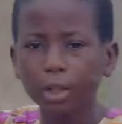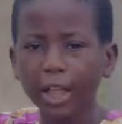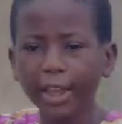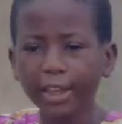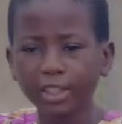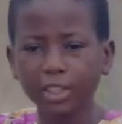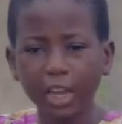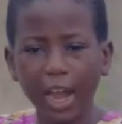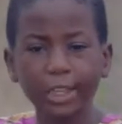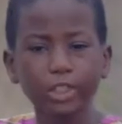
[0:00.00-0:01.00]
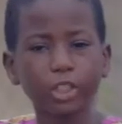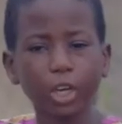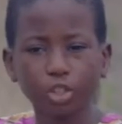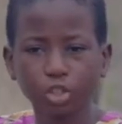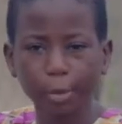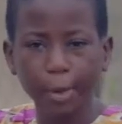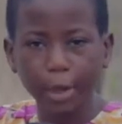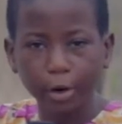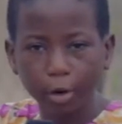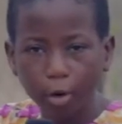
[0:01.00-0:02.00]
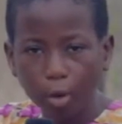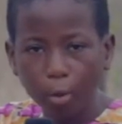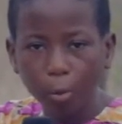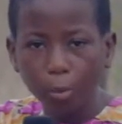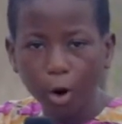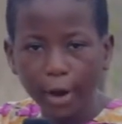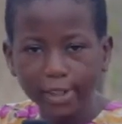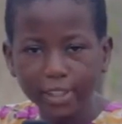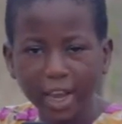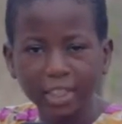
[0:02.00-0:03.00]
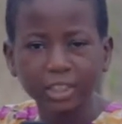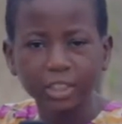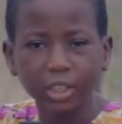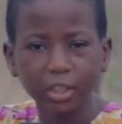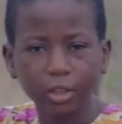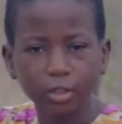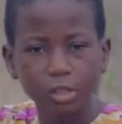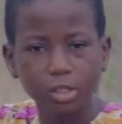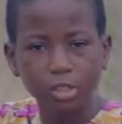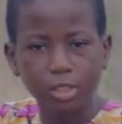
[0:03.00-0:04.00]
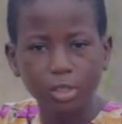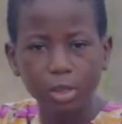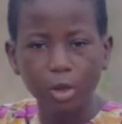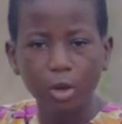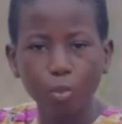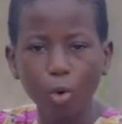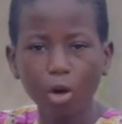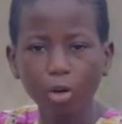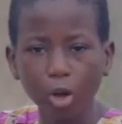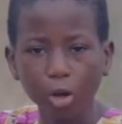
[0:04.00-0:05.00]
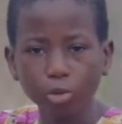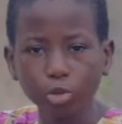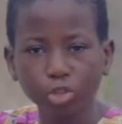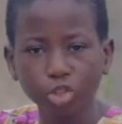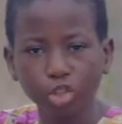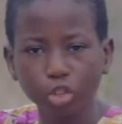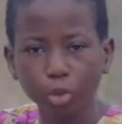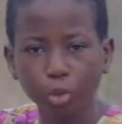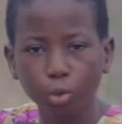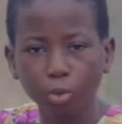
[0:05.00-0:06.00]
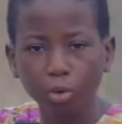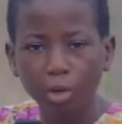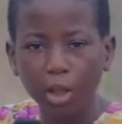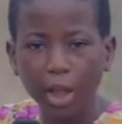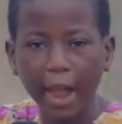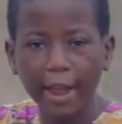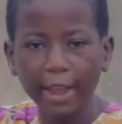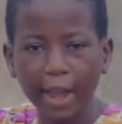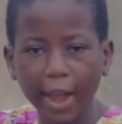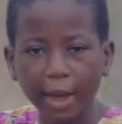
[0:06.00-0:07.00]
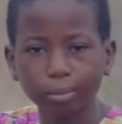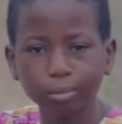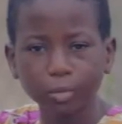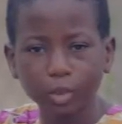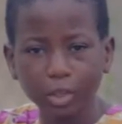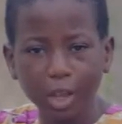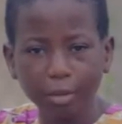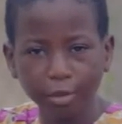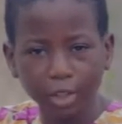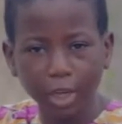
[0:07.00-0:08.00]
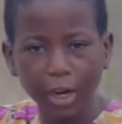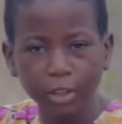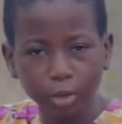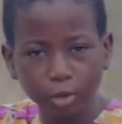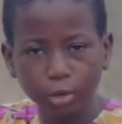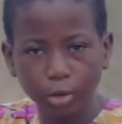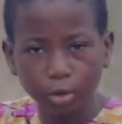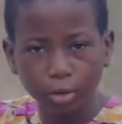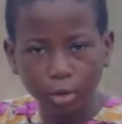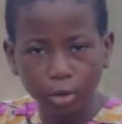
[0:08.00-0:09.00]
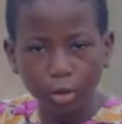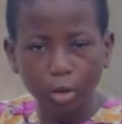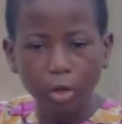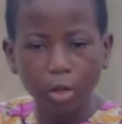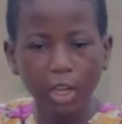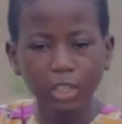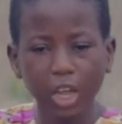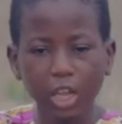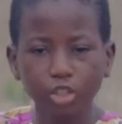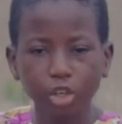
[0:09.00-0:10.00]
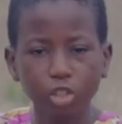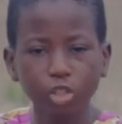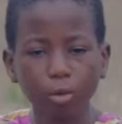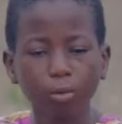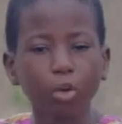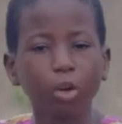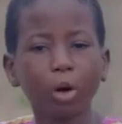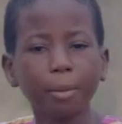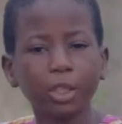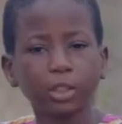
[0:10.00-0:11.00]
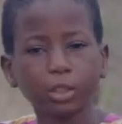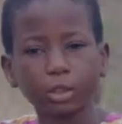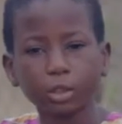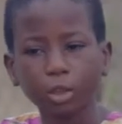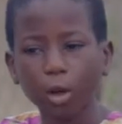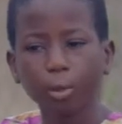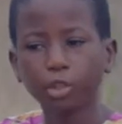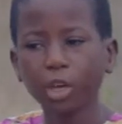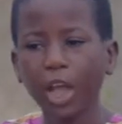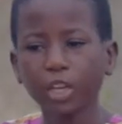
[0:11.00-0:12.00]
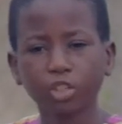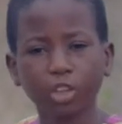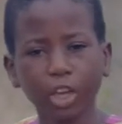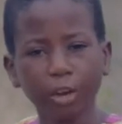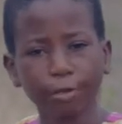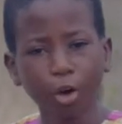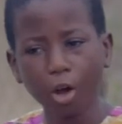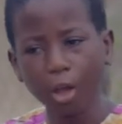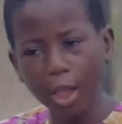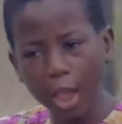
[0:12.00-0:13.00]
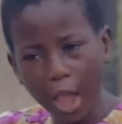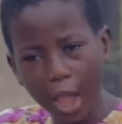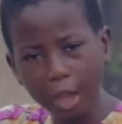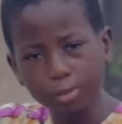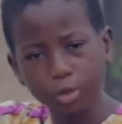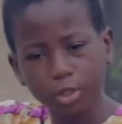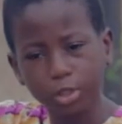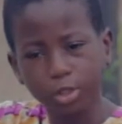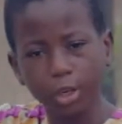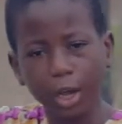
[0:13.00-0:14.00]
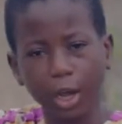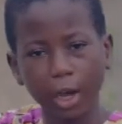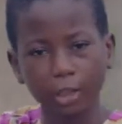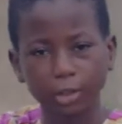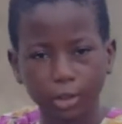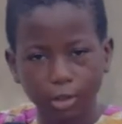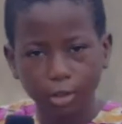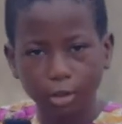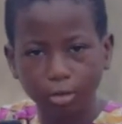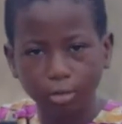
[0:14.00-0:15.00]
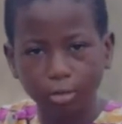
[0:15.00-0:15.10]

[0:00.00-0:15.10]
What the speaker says: Ladies and gentlemen, boys and girls, welcome to the show. I am David Adeoye. Let's enjoy some comedy. Put your hands together for MC Light.